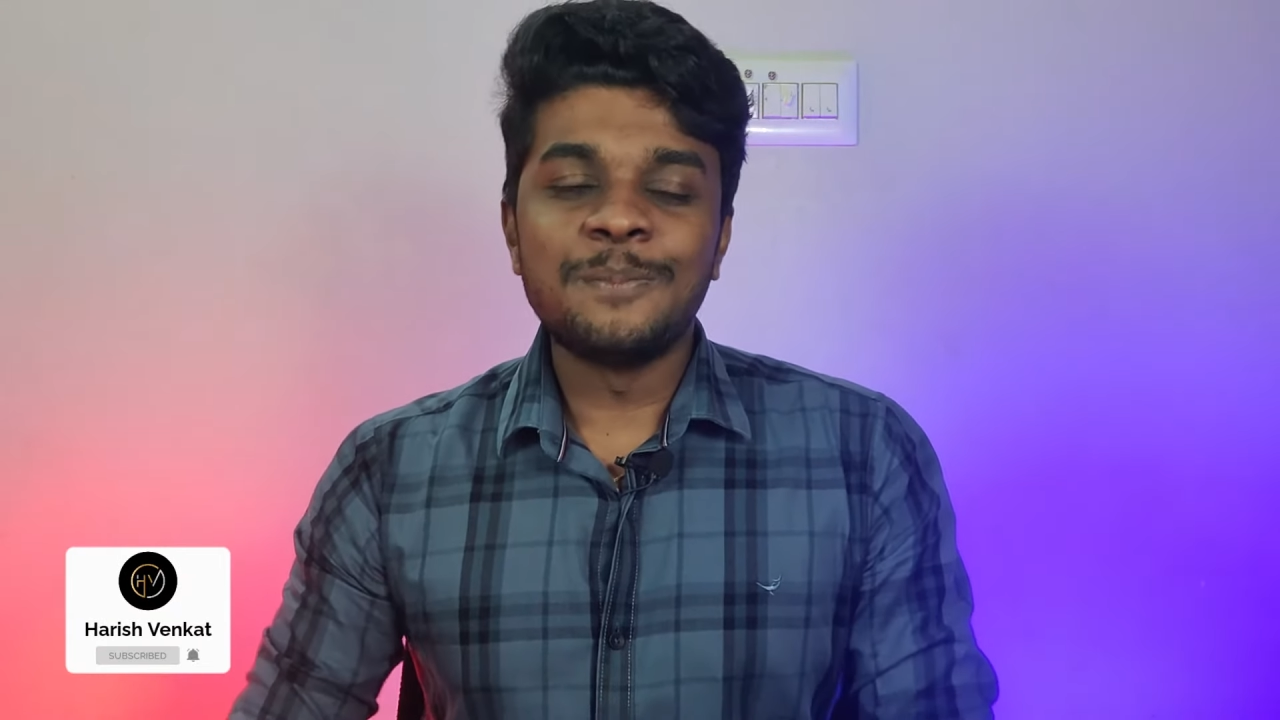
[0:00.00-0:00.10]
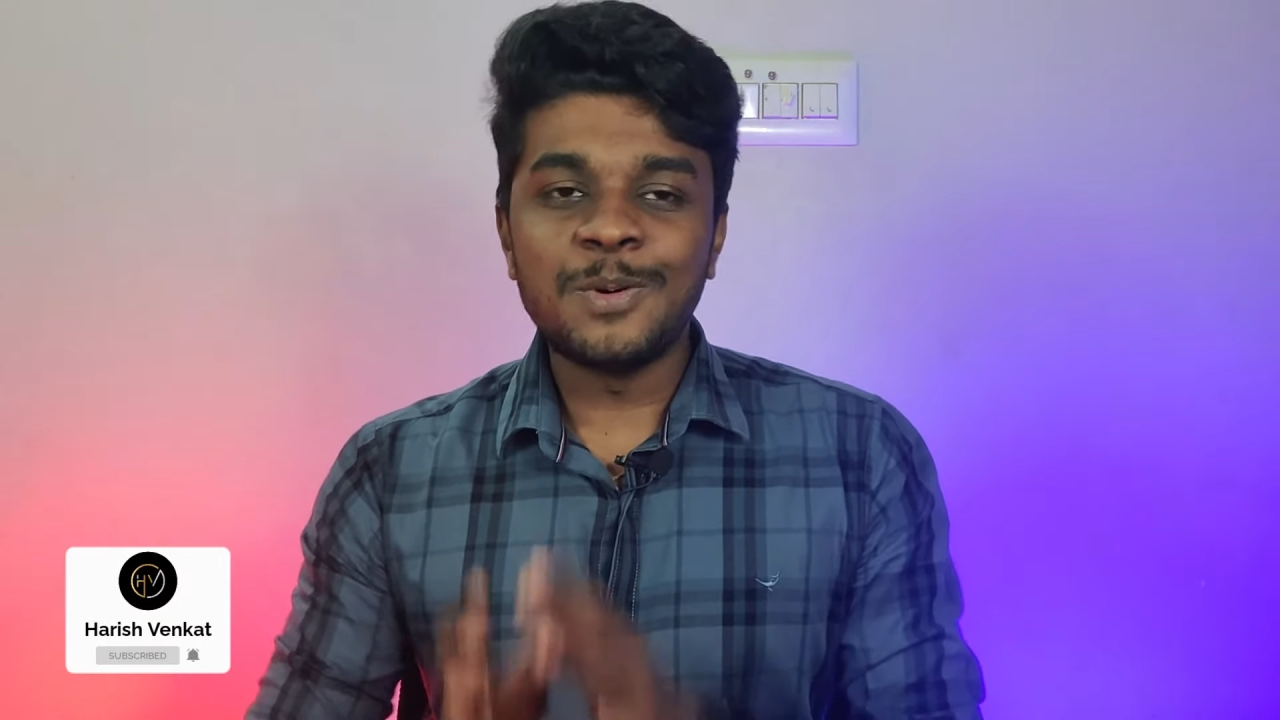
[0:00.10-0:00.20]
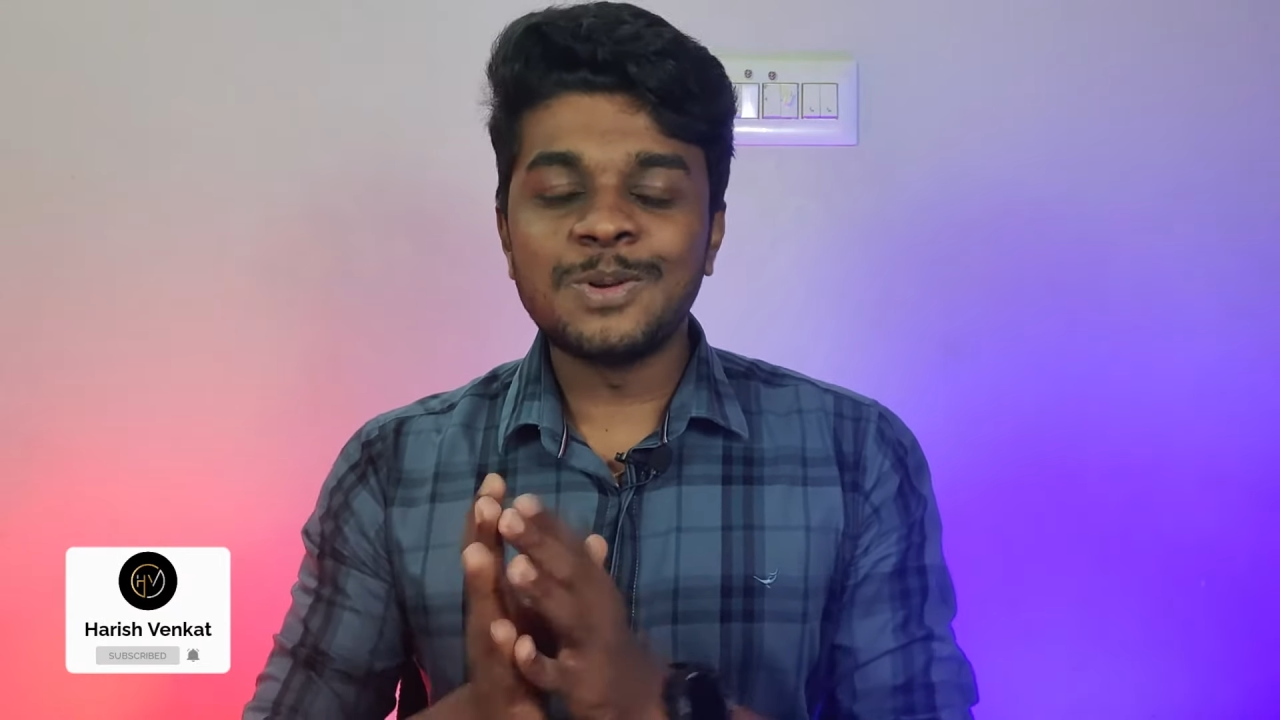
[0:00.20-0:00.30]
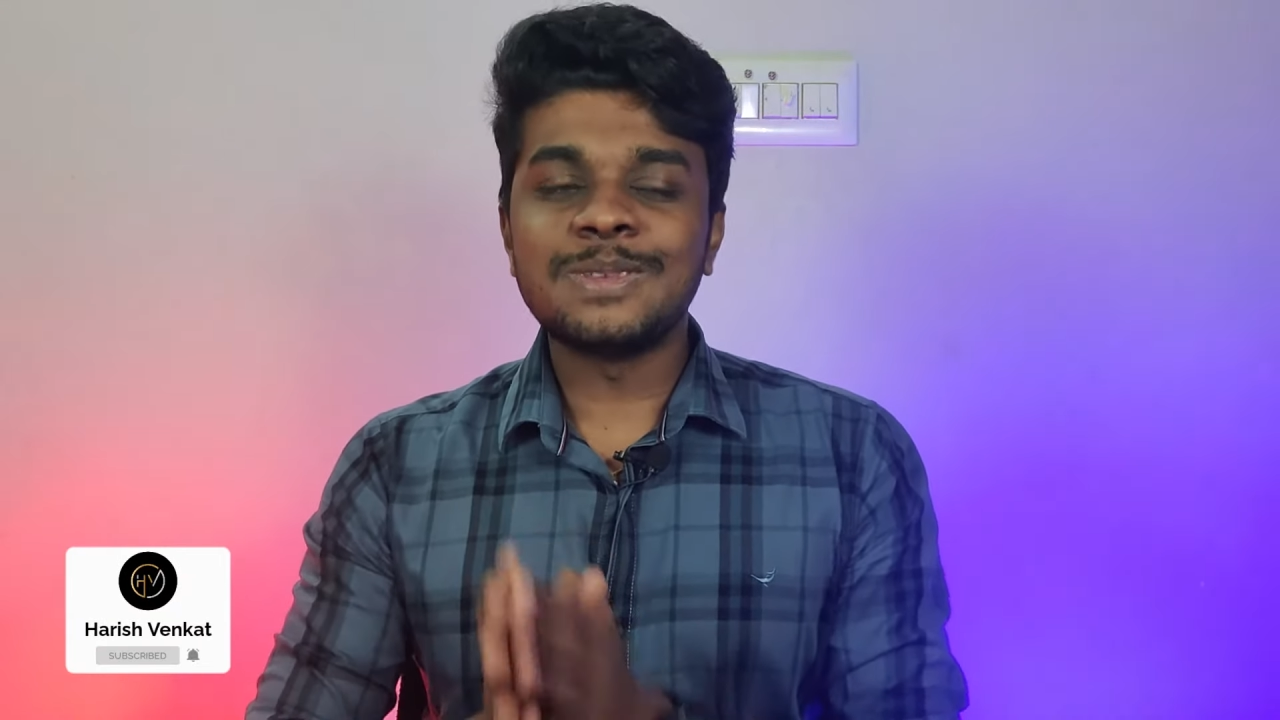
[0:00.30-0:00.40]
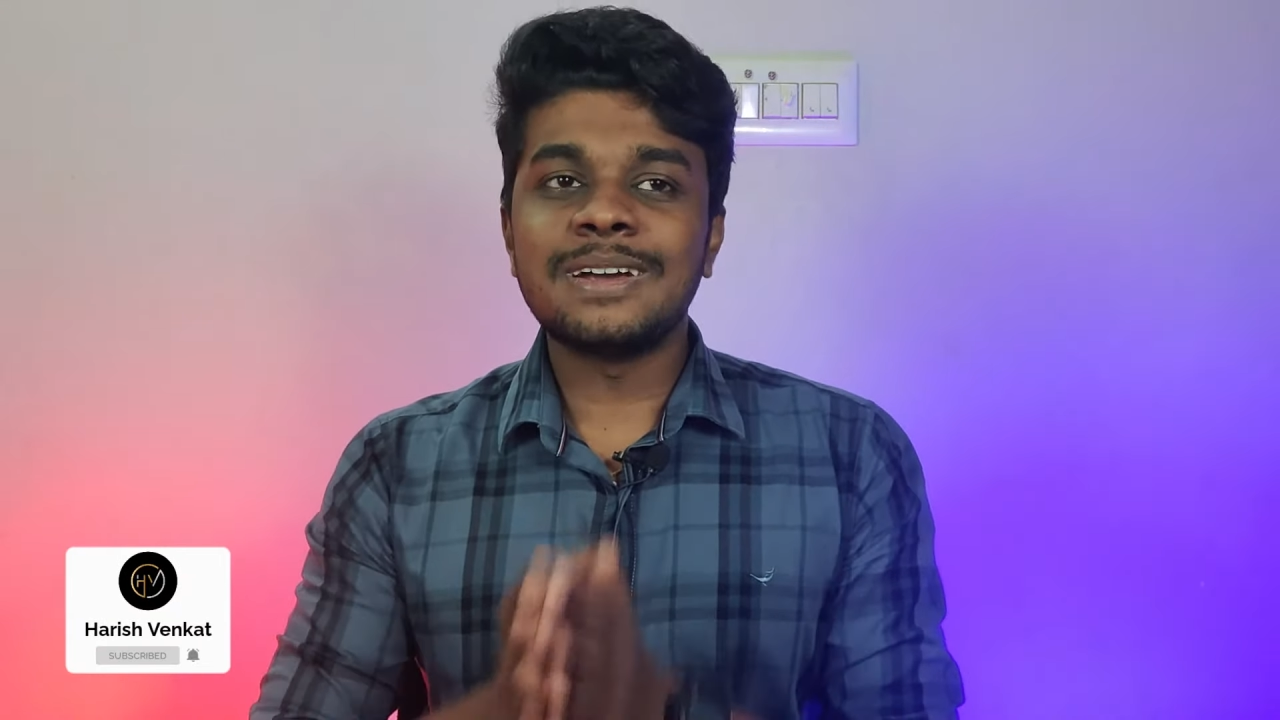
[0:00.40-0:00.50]

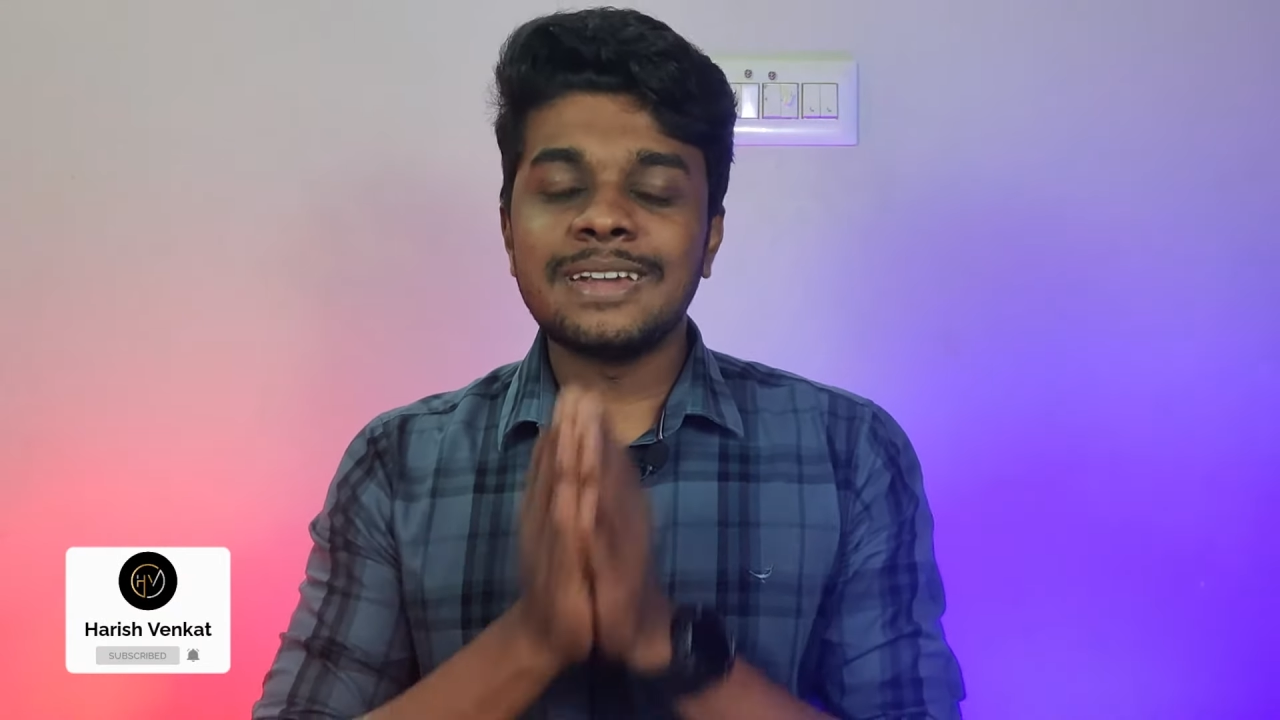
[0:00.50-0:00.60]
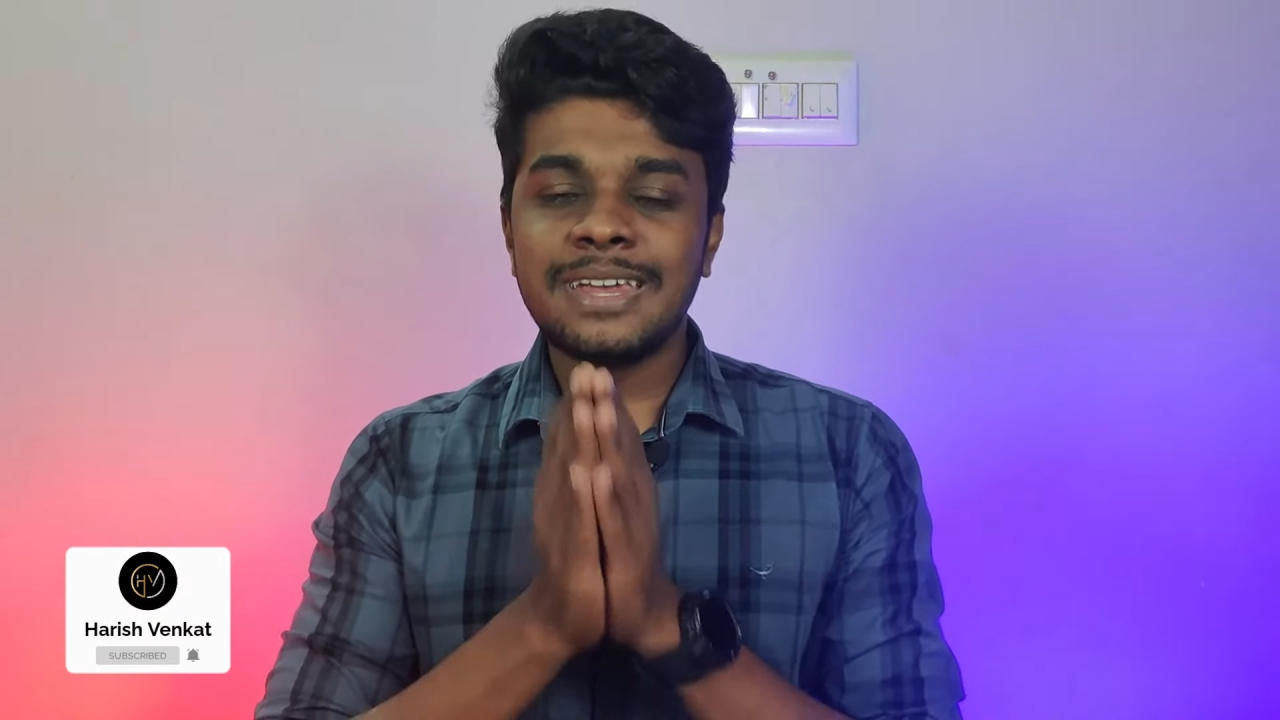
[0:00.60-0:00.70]
Both are